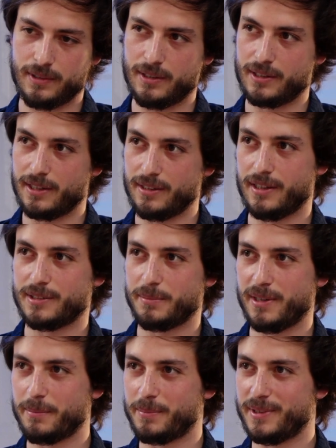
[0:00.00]
again, that's
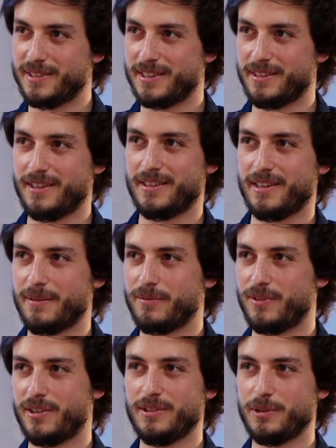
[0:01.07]
my opinion, and I'm
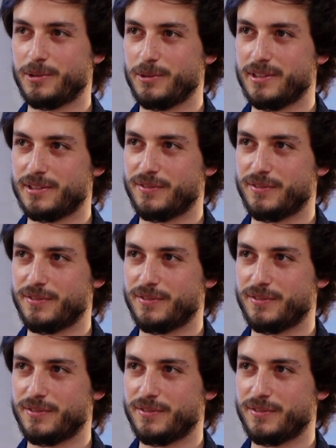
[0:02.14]
very new to this